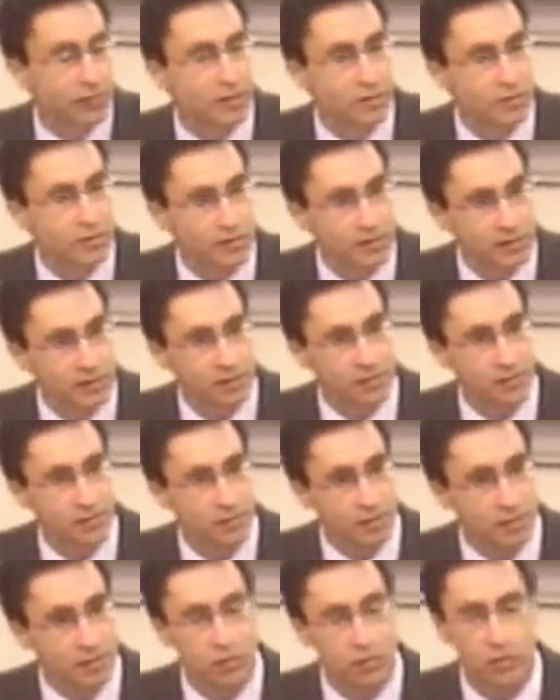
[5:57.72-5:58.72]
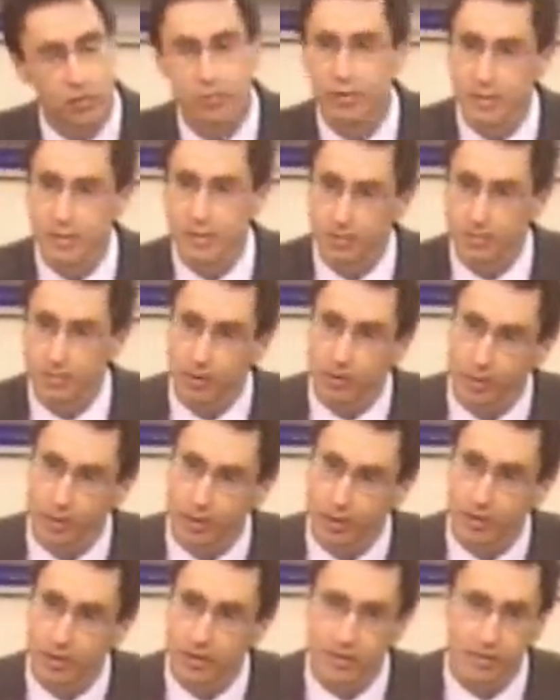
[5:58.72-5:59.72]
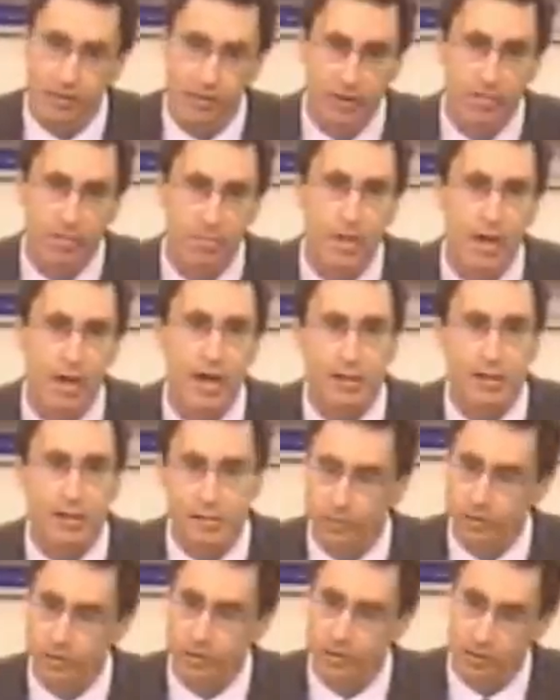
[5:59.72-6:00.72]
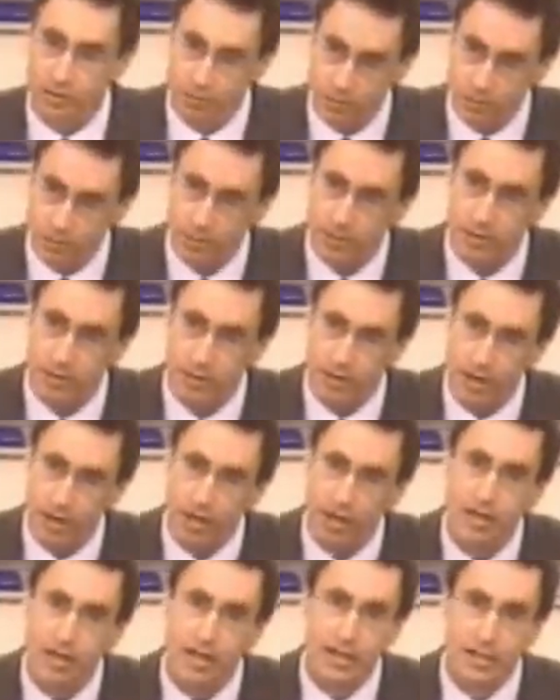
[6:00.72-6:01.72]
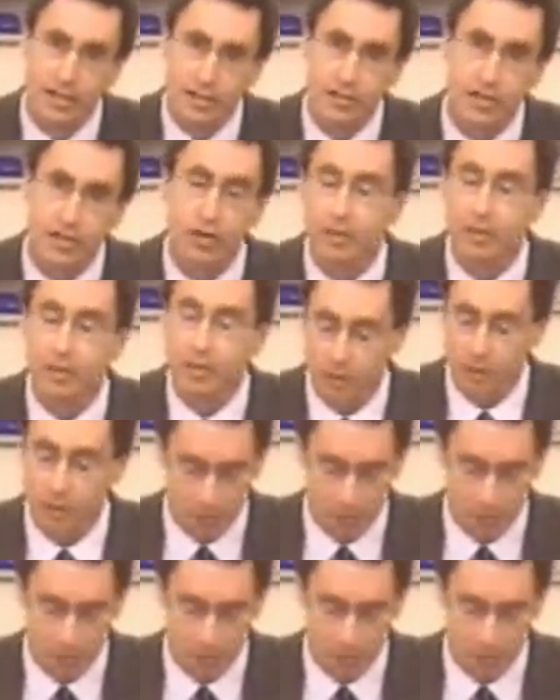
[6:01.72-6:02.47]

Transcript: friend who says those are the two principal parts of the Mass. First there's the sermon,